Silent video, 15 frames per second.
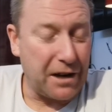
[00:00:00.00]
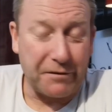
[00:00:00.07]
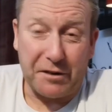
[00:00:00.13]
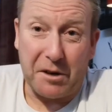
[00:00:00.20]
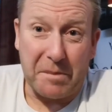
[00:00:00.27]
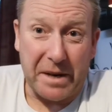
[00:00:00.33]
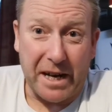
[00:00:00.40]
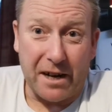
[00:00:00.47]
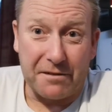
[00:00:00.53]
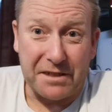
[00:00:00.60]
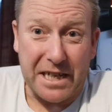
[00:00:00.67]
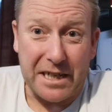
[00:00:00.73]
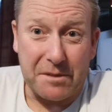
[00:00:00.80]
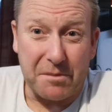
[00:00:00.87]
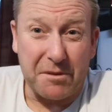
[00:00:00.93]
I've got to be half
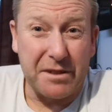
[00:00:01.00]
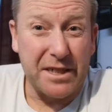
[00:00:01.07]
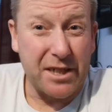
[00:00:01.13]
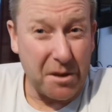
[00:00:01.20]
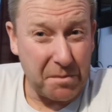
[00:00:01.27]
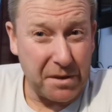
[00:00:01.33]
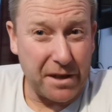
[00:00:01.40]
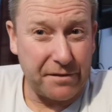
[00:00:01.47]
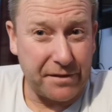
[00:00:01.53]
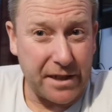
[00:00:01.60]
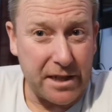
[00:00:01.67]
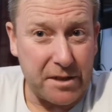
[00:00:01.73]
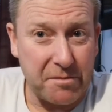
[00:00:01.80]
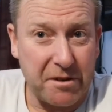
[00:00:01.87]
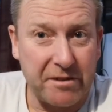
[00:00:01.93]
sensible. It's her
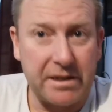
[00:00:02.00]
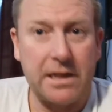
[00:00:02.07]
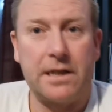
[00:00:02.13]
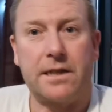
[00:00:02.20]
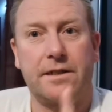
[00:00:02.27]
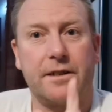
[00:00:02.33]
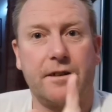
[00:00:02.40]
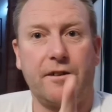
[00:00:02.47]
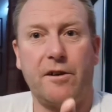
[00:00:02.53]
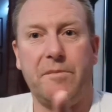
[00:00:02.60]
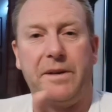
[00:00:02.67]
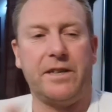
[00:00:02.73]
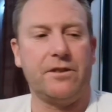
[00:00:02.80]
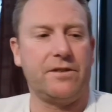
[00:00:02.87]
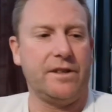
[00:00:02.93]
birthday tomorrow, so I've got to
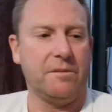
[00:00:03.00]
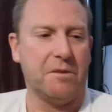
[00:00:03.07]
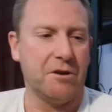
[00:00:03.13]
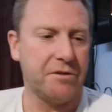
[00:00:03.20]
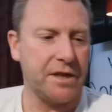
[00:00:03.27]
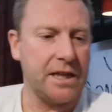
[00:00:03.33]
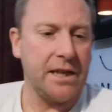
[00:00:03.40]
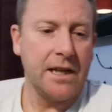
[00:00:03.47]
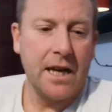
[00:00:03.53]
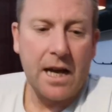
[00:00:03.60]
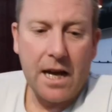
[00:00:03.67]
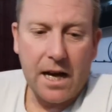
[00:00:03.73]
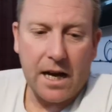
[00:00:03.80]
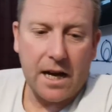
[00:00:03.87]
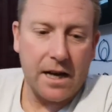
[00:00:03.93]
be good in the morning.
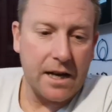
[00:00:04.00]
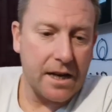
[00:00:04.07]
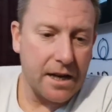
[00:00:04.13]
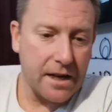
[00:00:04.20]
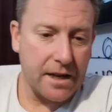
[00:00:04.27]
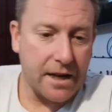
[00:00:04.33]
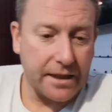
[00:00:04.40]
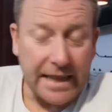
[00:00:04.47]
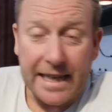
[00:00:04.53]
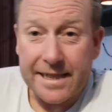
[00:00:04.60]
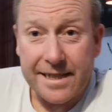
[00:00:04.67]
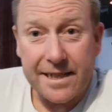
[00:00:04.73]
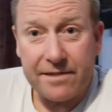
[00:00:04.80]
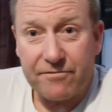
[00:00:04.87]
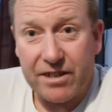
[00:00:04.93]
And
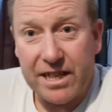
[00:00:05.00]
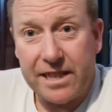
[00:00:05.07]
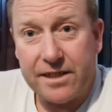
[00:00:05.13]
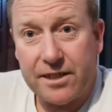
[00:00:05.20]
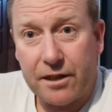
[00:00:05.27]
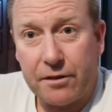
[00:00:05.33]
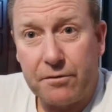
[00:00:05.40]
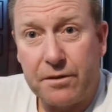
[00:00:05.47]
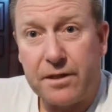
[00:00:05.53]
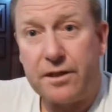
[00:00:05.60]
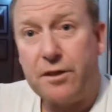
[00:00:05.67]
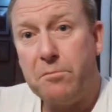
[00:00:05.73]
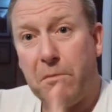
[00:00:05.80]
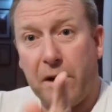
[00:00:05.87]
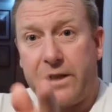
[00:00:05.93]
that's it, really. So
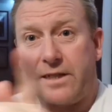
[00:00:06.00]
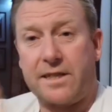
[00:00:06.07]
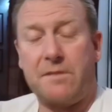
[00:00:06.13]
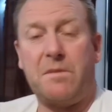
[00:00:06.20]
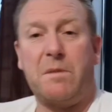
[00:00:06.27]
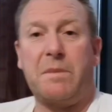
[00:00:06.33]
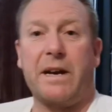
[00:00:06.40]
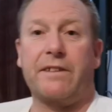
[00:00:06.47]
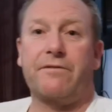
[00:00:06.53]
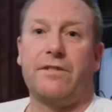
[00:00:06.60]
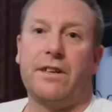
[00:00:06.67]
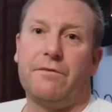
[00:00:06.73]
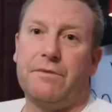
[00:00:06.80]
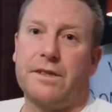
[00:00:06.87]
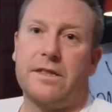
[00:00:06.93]
you might see me back for
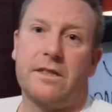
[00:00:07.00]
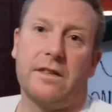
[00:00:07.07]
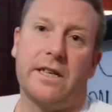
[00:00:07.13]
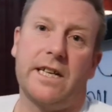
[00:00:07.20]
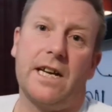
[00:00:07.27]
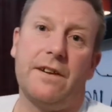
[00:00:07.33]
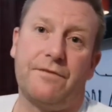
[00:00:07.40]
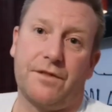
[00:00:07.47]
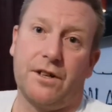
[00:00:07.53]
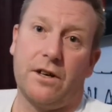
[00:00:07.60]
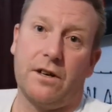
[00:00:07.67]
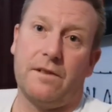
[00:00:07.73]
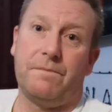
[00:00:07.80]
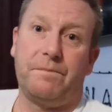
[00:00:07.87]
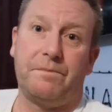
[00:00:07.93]
another one tonight. If
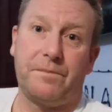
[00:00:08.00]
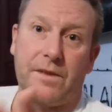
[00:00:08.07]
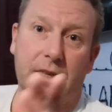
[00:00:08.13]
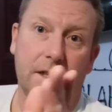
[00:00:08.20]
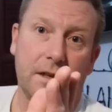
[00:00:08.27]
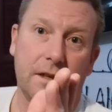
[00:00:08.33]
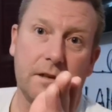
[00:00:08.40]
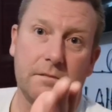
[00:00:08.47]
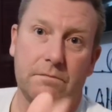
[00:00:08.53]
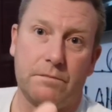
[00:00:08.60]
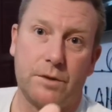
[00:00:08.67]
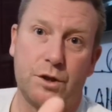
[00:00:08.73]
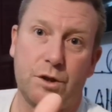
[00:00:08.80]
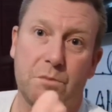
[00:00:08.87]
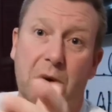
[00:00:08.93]
not,
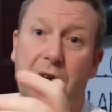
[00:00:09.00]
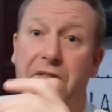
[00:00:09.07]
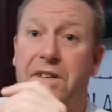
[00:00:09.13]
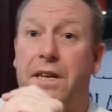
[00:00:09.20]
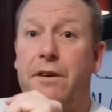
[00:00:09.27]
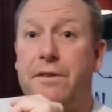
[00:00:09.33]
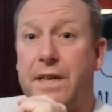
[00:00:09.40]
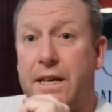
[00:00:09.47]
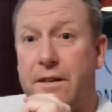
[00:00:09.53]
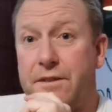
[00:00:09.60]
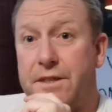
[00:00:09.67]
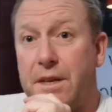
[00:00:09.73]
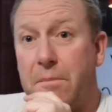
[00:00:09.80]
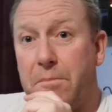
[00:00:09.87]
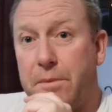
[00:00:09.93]
tomorrow, no doubt,
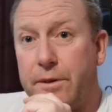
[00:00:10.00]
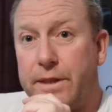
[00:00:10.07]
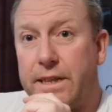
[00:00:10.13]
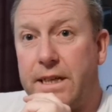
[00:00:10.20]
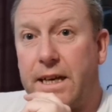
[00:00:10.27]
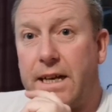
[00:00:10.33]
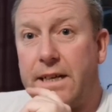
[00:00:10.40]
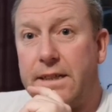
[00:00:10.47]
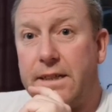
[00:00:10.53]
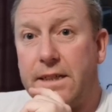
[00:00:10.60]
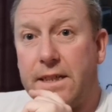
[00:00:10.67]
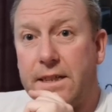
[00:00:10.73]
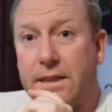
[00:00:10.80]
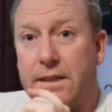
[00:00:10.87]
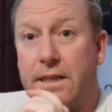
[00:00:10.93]
at some point. And
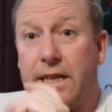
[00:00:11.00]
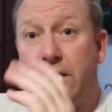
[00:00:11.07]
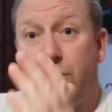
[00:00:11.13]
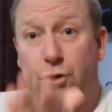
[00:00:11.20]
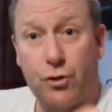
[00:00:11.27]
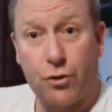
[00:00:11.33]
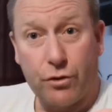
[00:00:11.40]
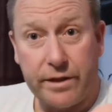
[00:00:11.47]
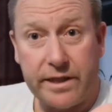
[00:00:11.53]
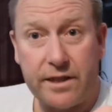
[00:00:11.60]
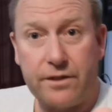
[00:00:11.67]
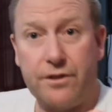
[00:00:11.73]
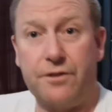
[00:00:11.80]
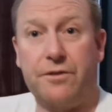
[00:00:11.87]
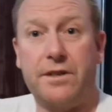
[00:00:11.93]
enjoy
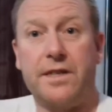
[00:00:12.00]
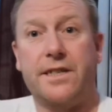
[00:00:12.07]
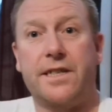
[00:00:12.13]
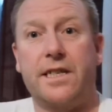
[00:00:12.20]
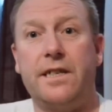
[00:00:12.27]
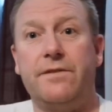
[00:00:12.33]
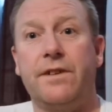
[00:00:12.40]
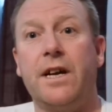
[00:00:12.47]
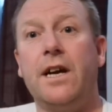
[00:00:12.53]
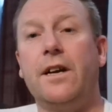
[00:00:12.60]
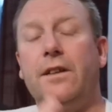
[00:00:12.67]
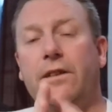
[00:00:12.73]
your New Year's Eve.